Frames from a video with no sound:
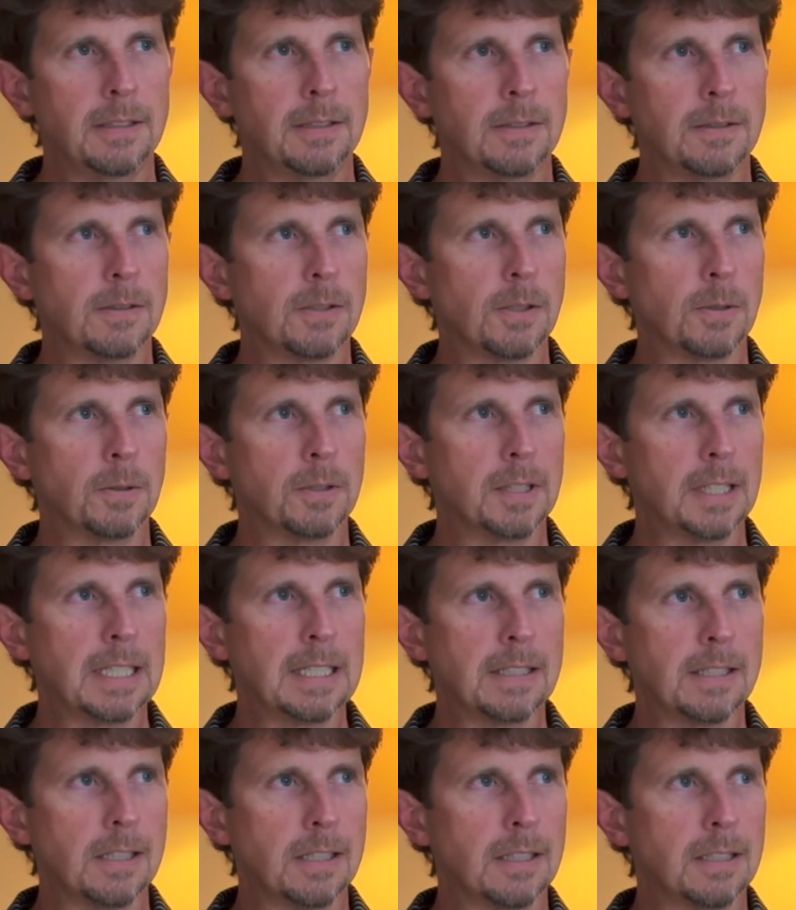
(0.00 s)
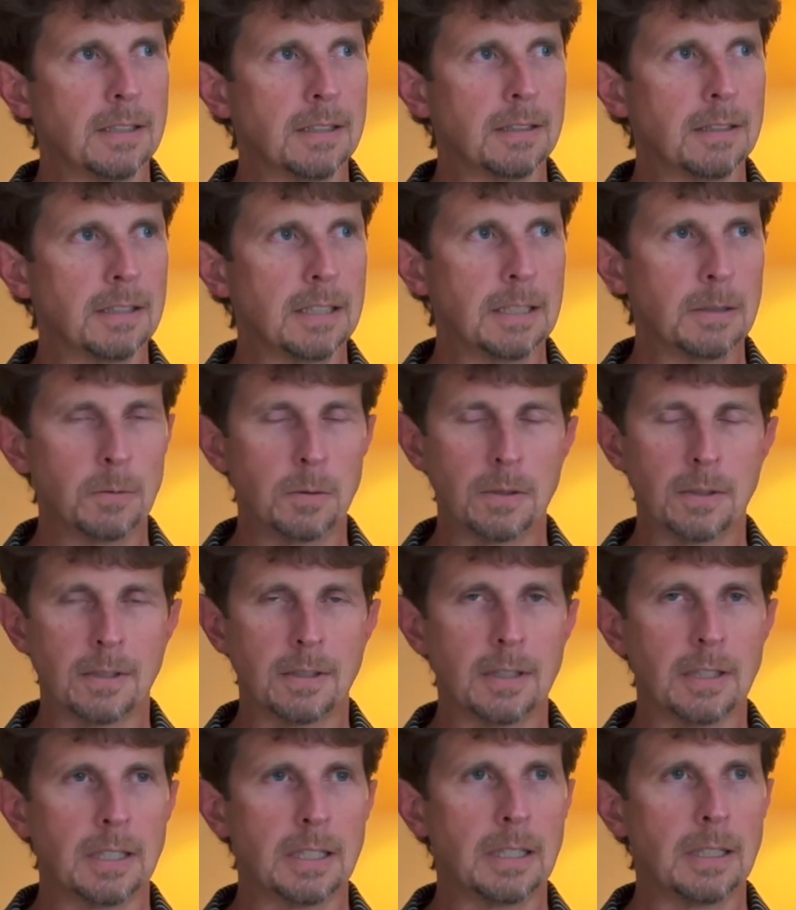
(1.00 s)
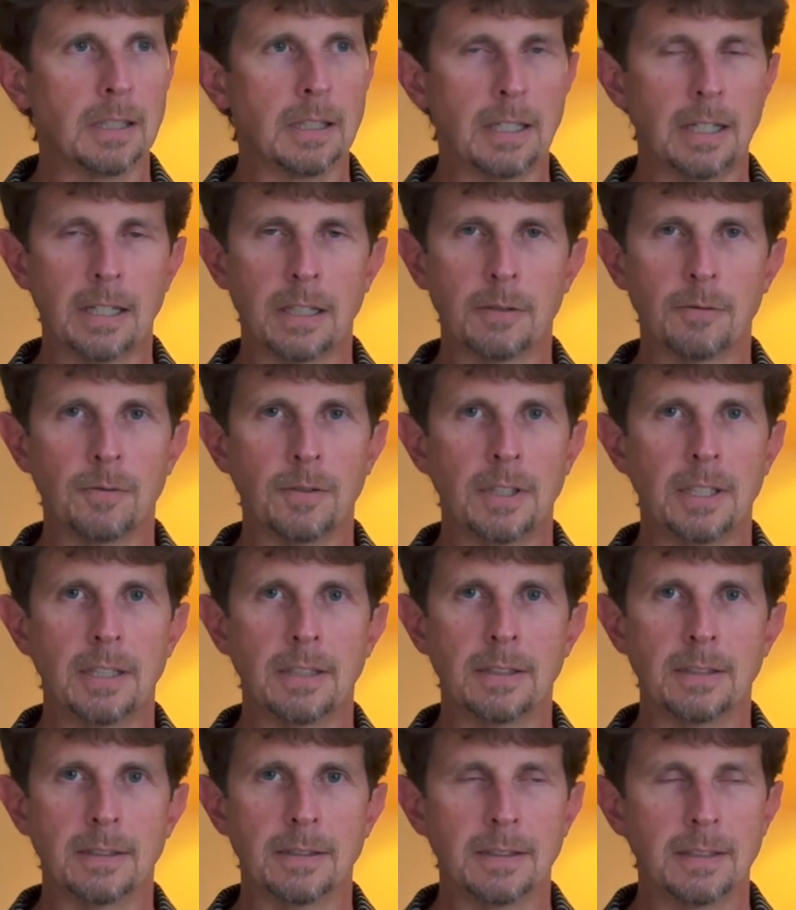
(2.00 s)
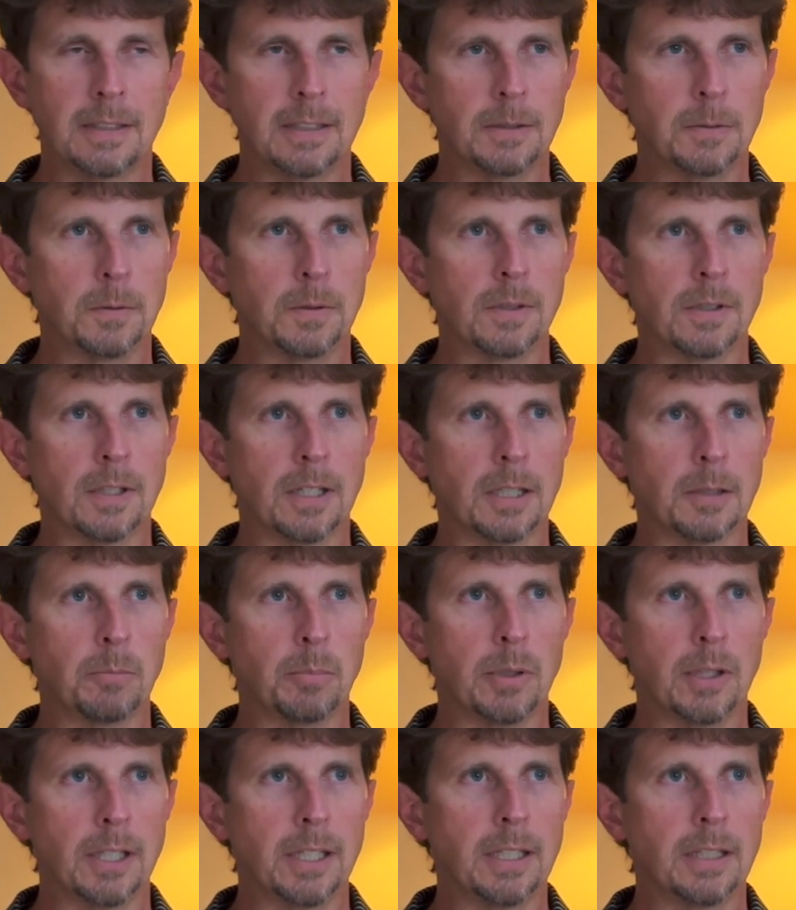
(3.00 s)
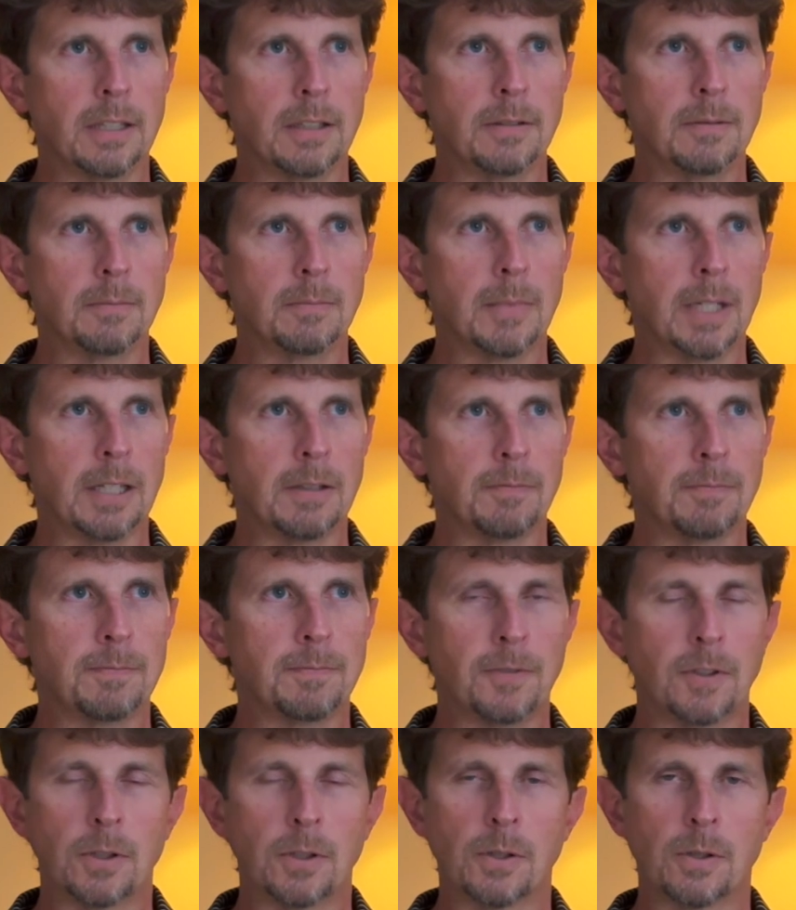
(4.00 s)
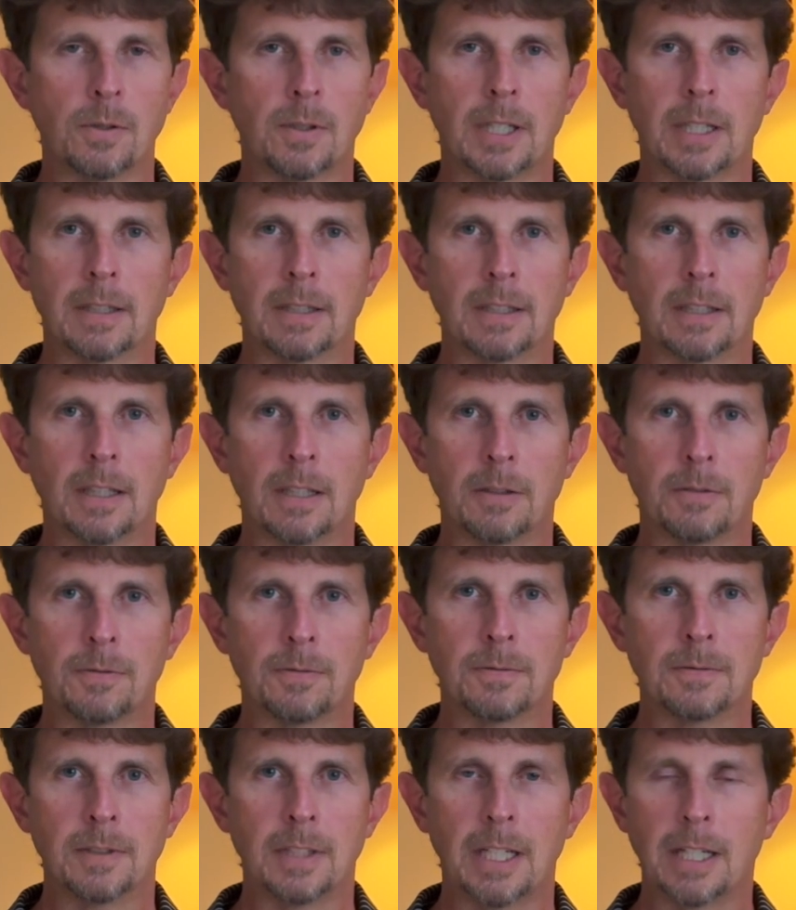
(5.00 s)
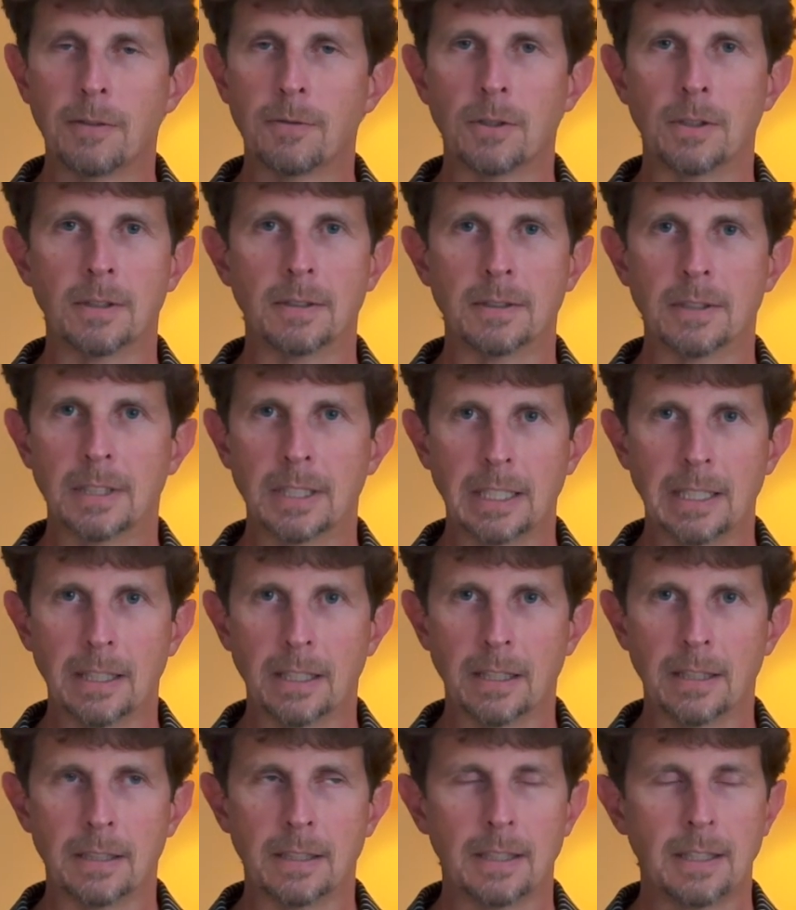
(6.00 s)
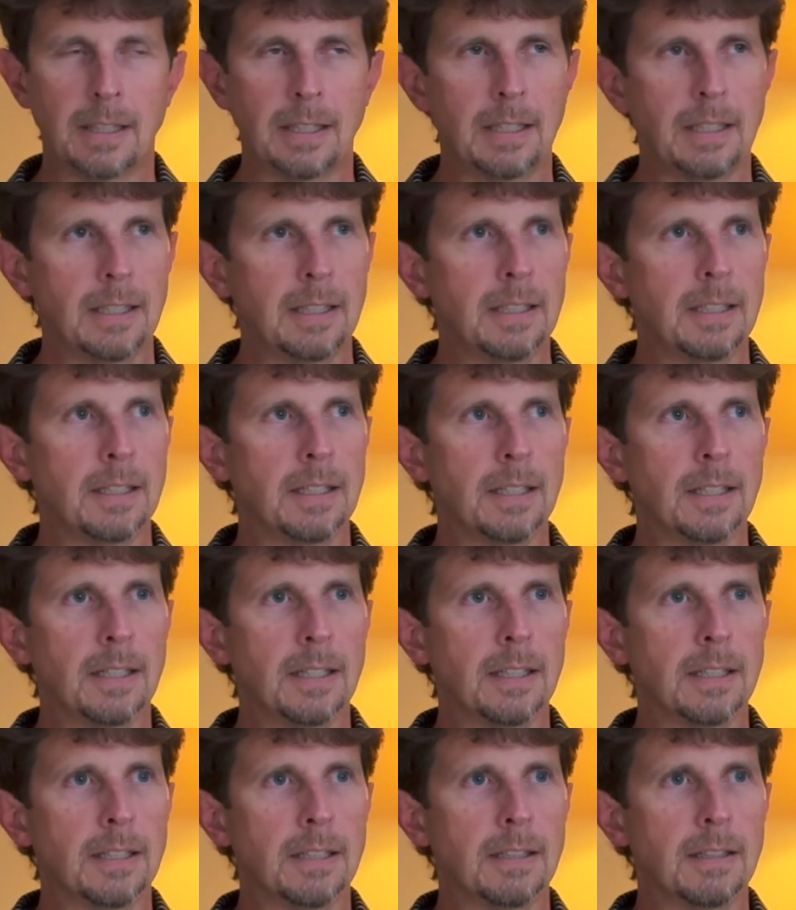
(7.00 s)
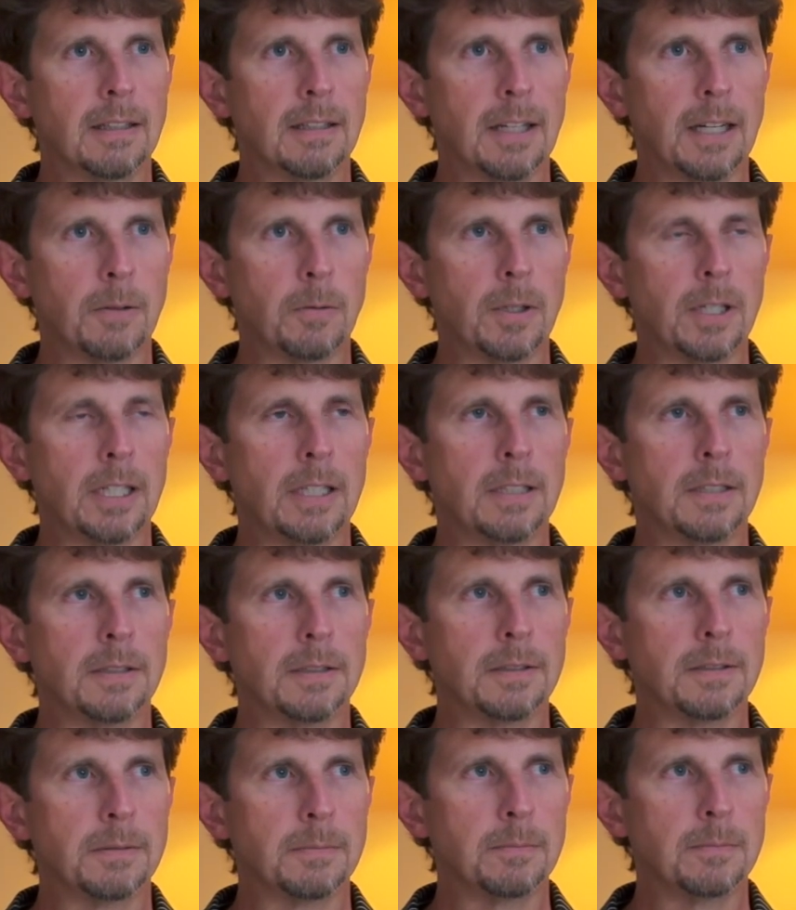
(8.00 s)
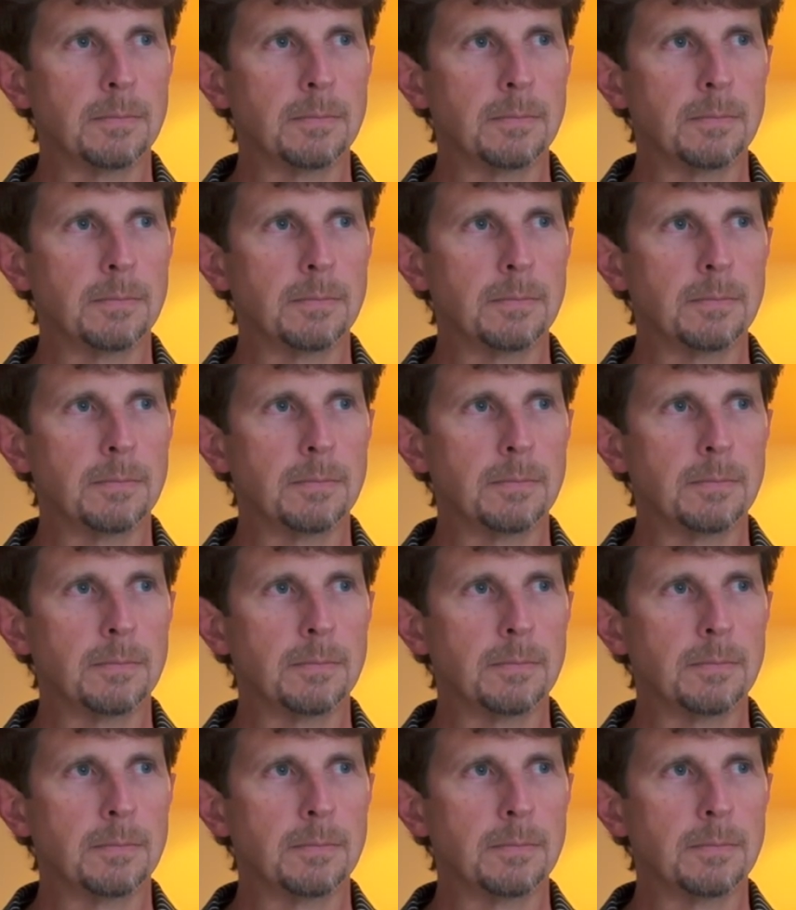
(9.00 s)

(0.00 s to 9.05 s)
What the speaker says: So in that sense, it was a lot of fun. It was like playing my first round of golf ever again. And that round